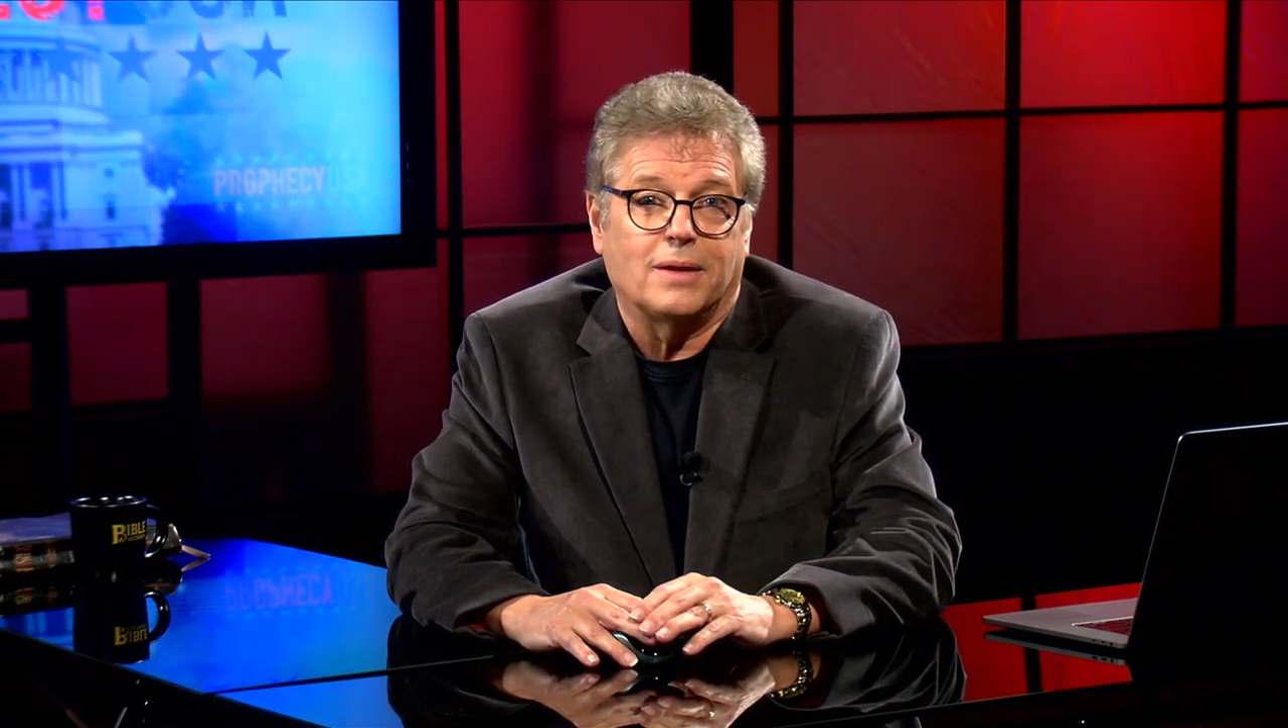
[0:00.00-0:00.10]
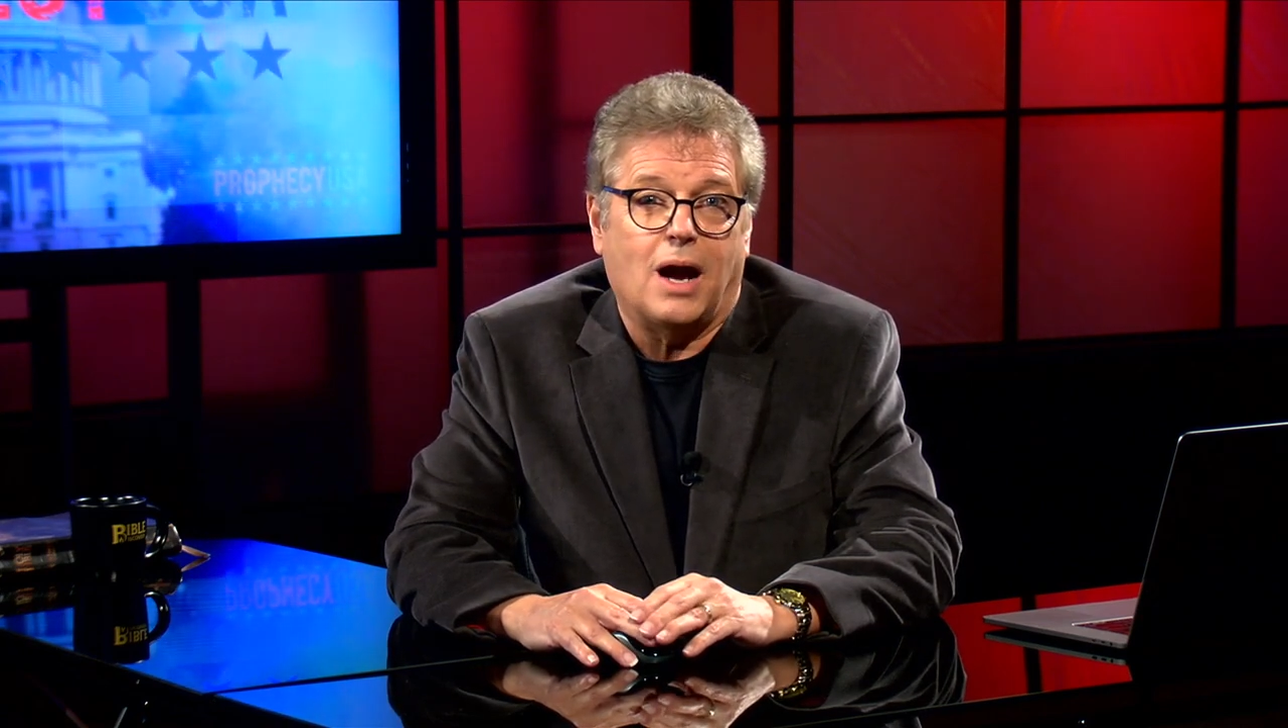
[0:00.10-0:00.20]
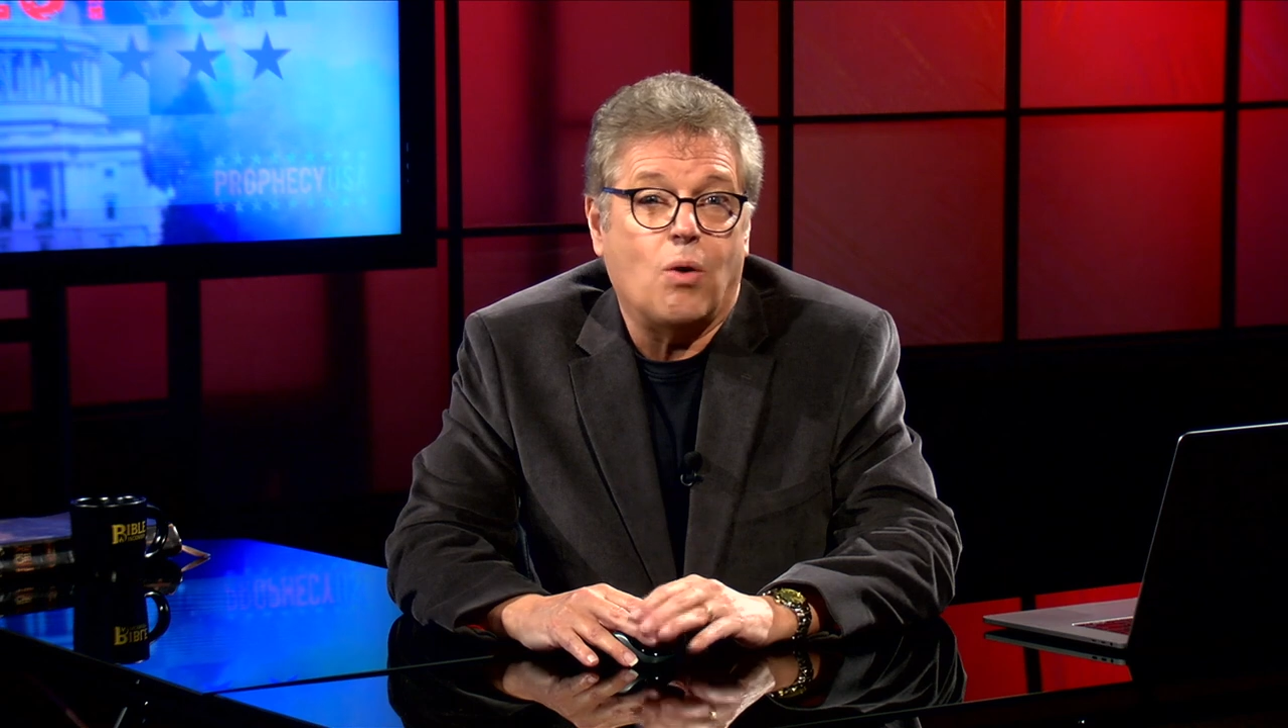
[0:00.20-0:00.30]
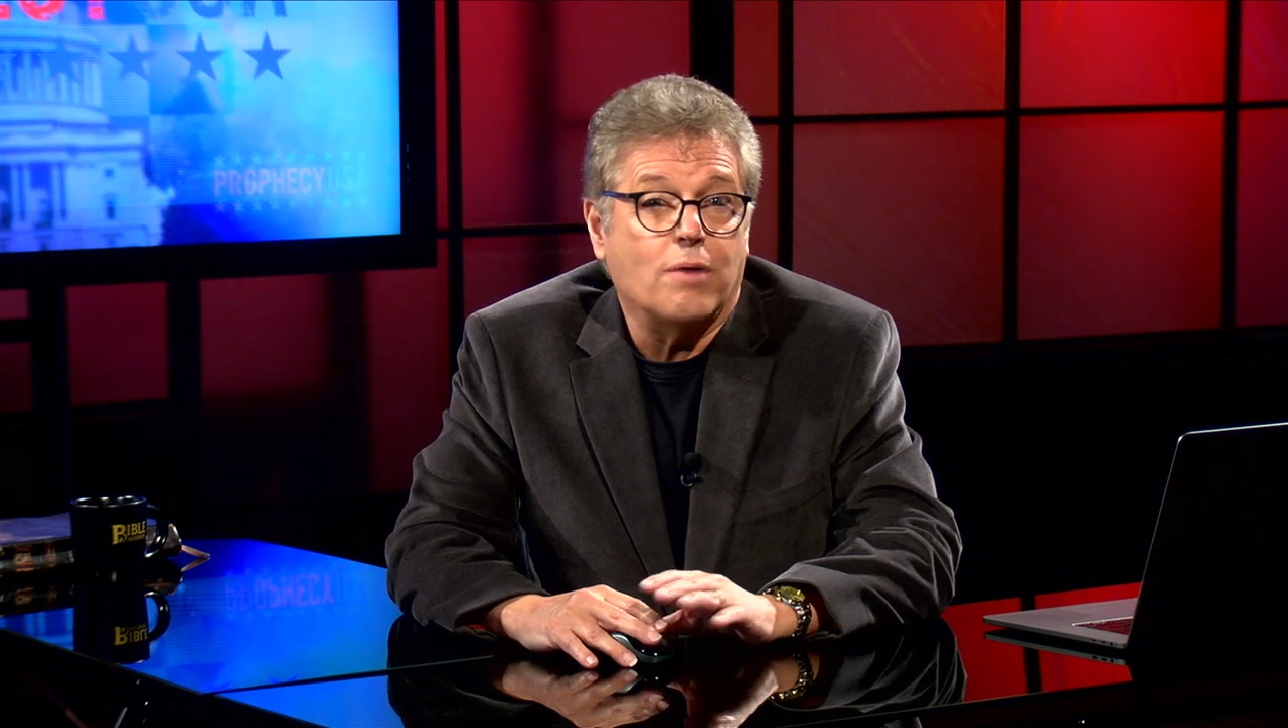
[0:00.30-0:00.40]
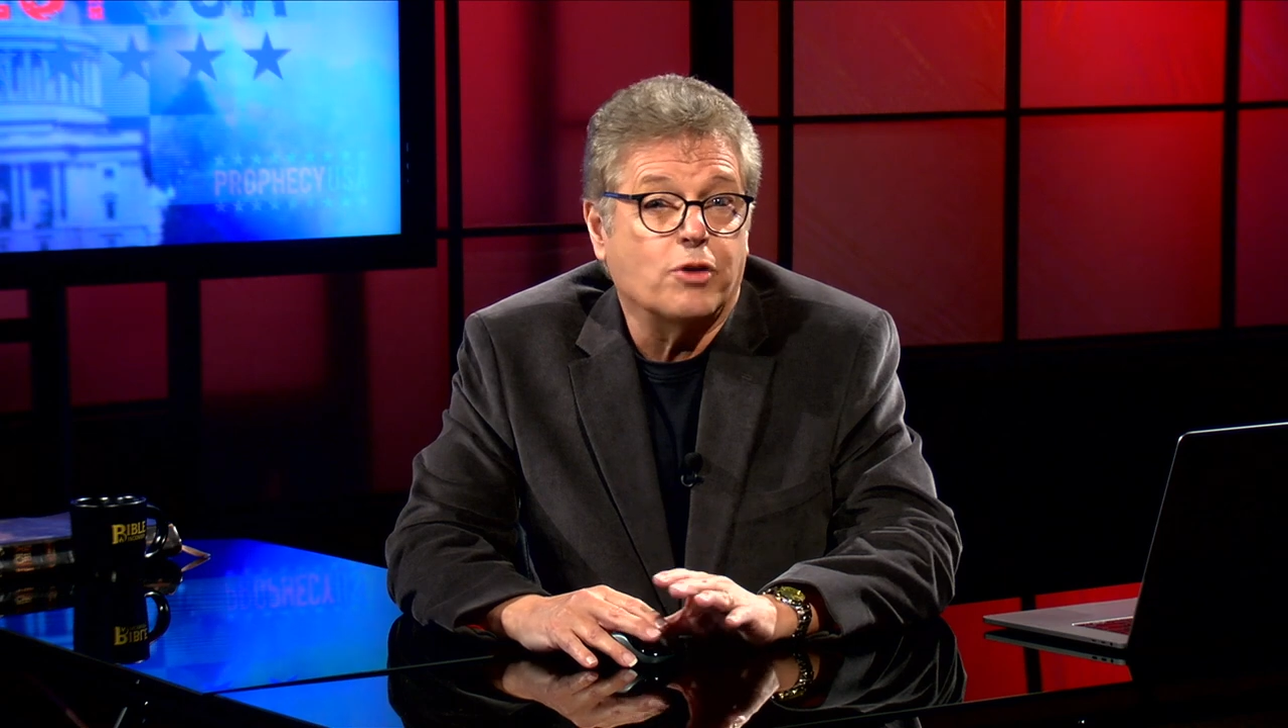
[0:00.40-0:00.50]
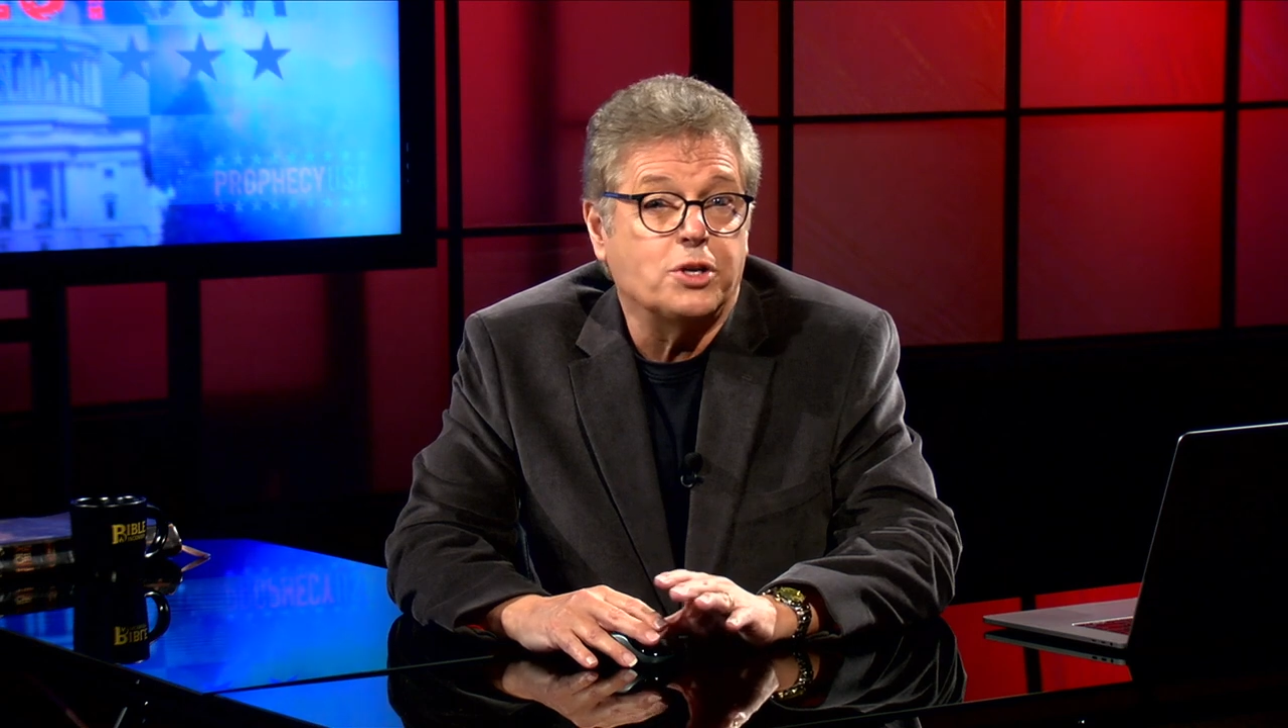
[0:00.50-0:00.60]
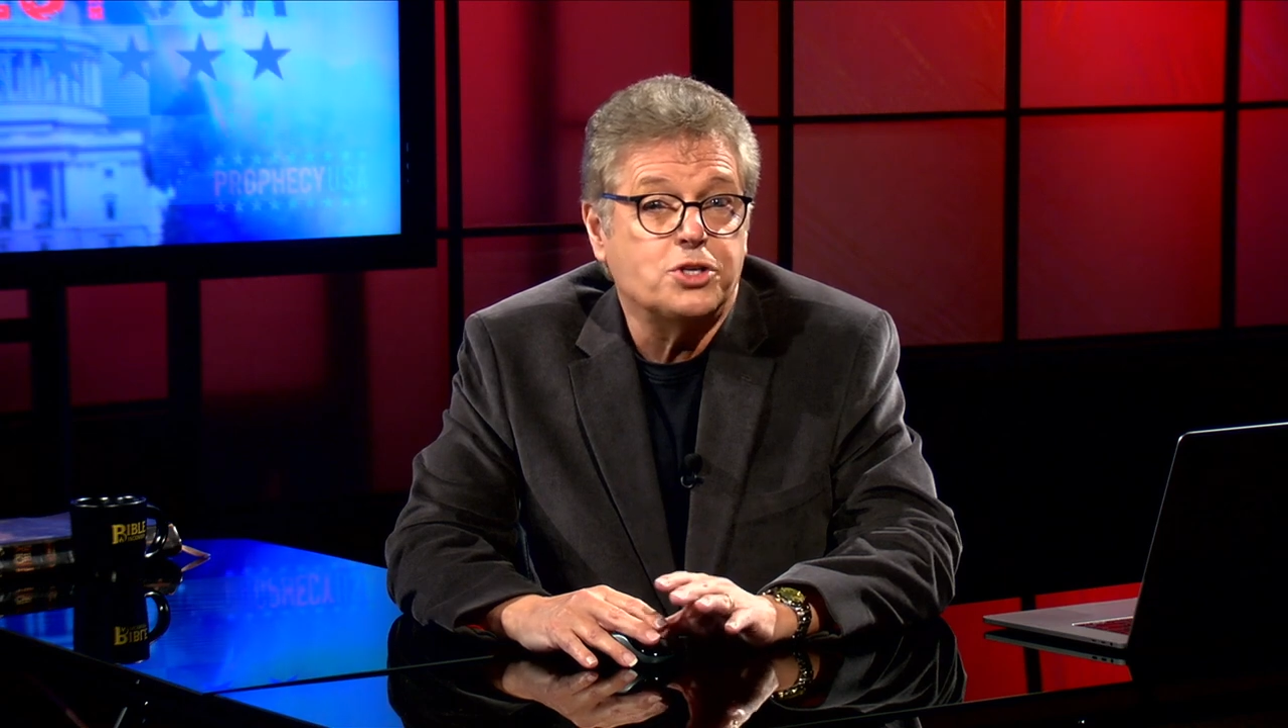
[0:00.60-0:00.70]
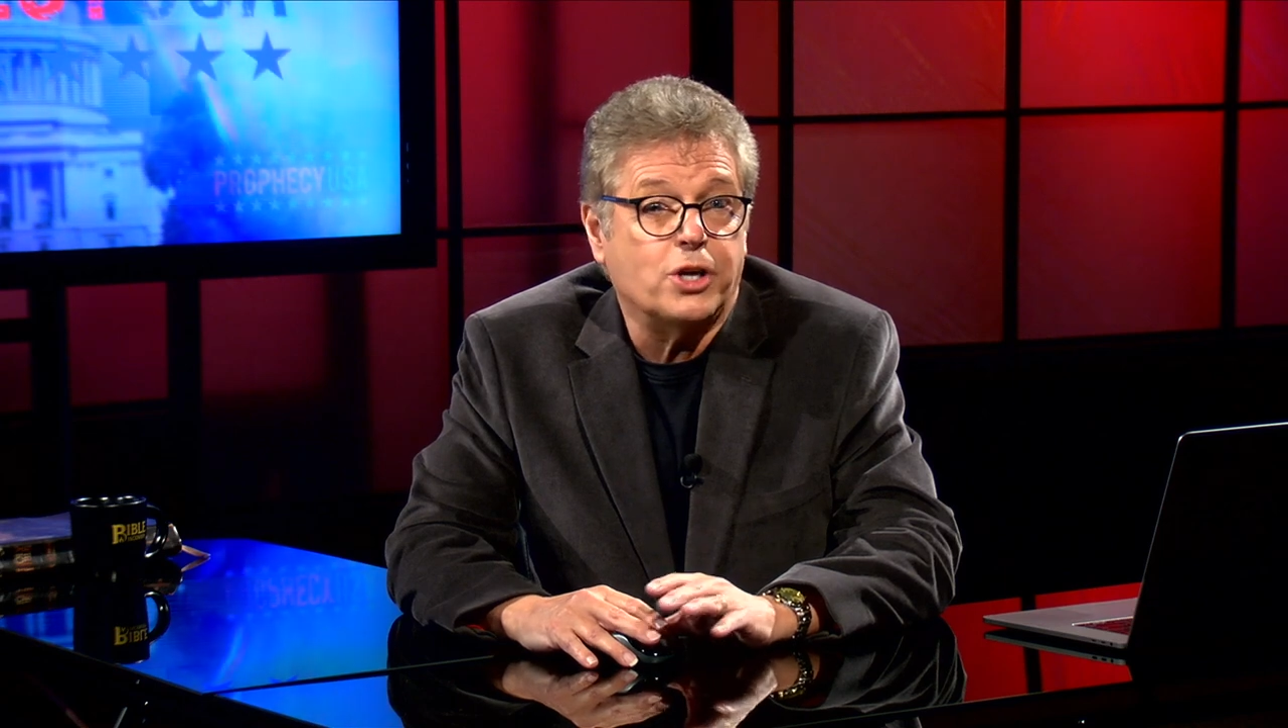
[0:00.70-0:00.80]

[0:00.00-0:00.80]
However, in